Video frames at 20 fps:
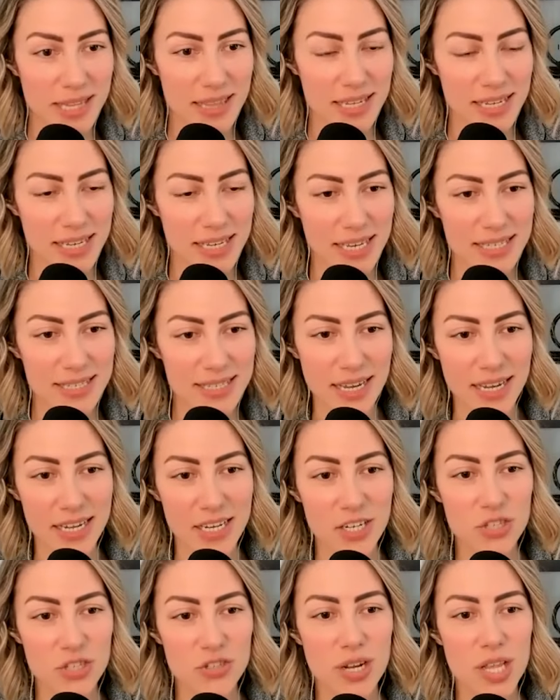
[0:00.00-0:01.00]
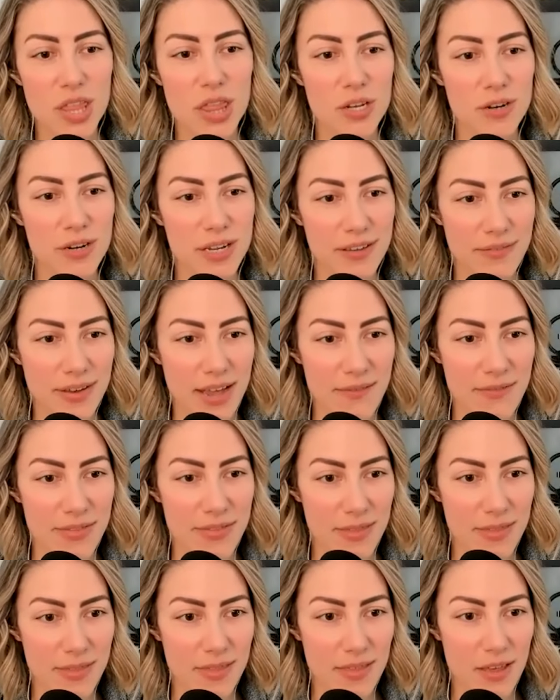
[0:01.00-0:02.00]
that he has
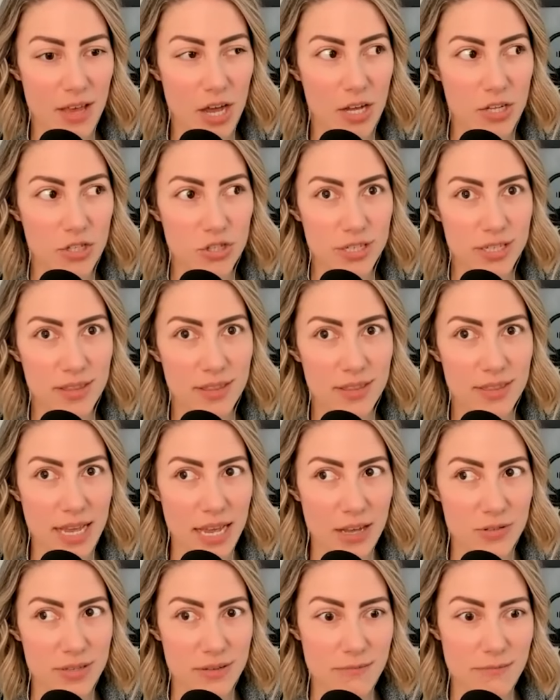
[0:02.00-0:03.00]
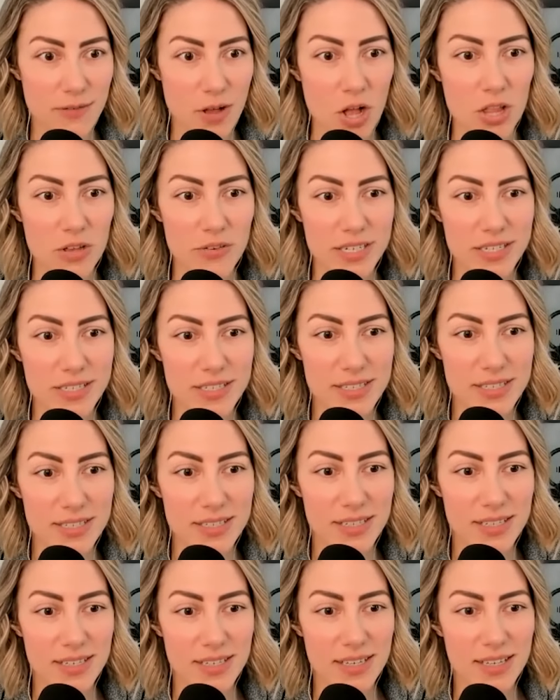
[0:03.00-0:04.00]
935,000 followers.
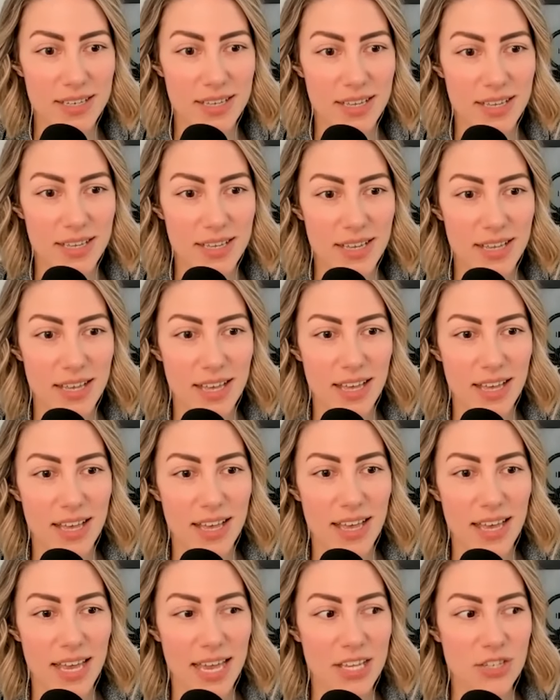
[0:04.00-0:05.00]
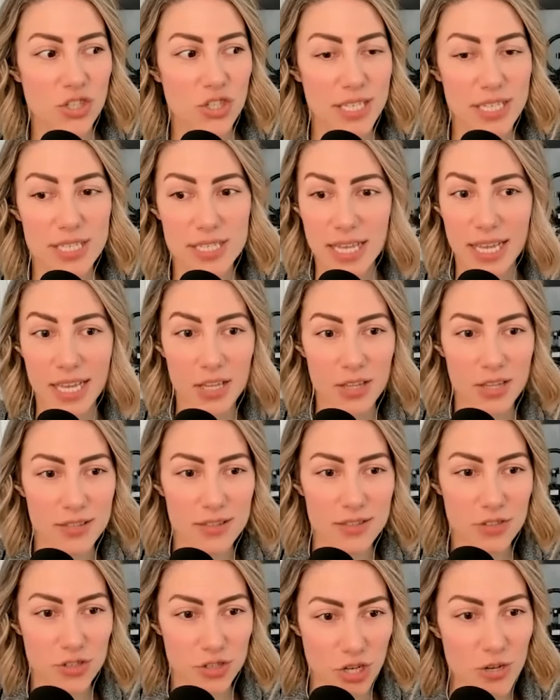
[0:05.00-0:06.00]
And she's like,
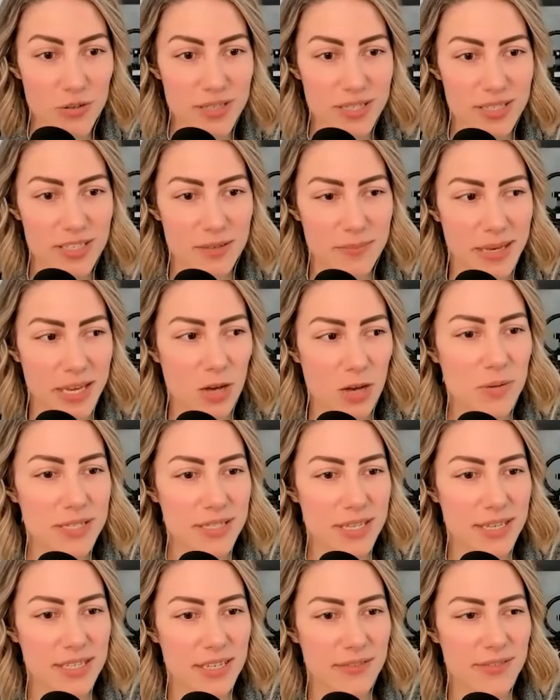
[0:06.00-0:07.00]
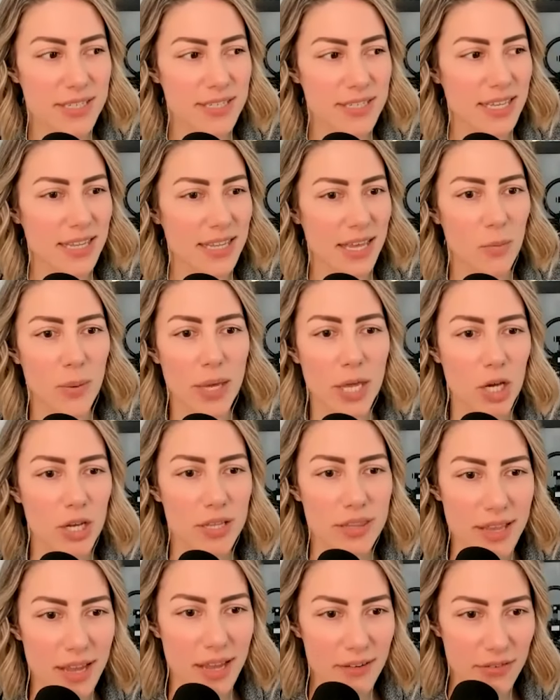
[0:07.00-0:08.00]
shows it to me almost as if to say like, we could
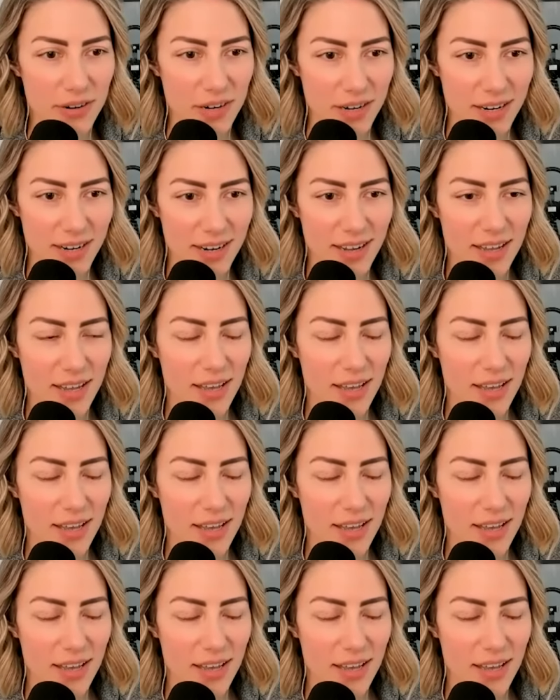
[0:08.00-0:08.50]
never.